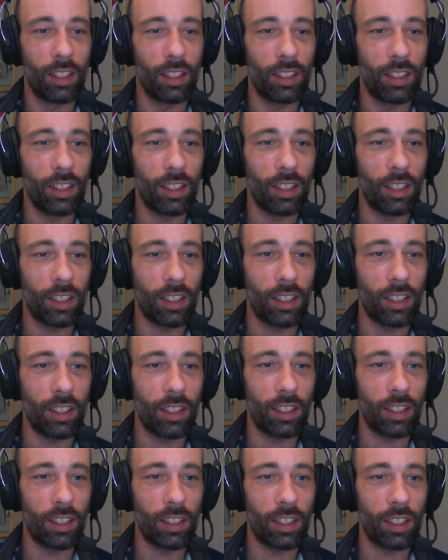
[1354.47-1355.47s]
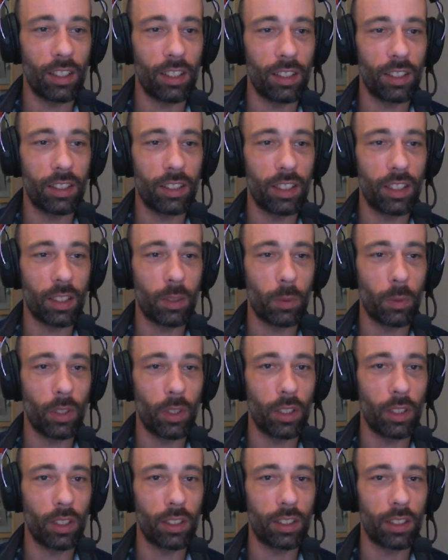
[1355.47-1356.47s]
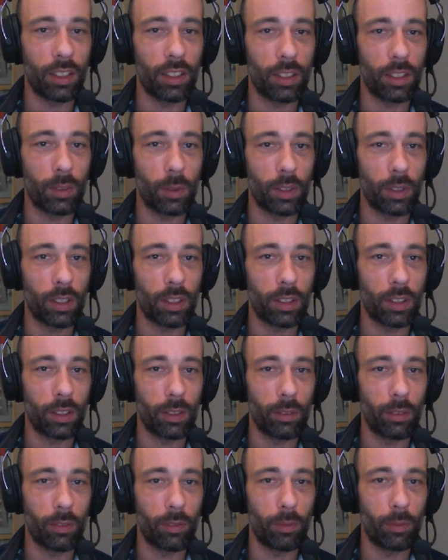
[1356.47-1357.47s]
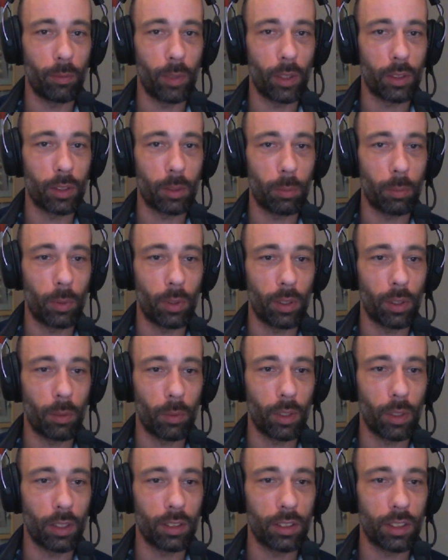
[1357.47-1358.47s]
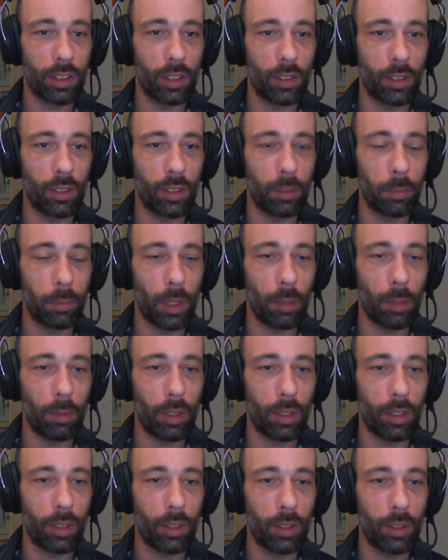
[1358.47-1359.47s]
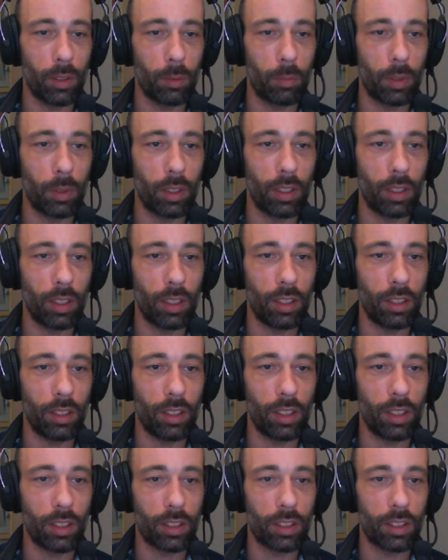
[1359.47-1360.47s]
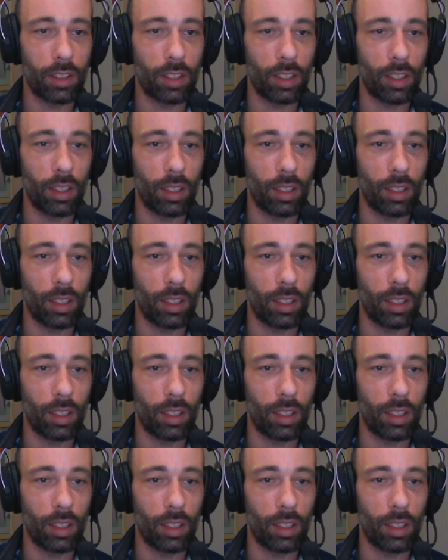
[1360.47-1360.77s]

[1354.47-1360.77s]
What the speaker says: Then there is this word, and this one is the most important one. So it maybe could be in this.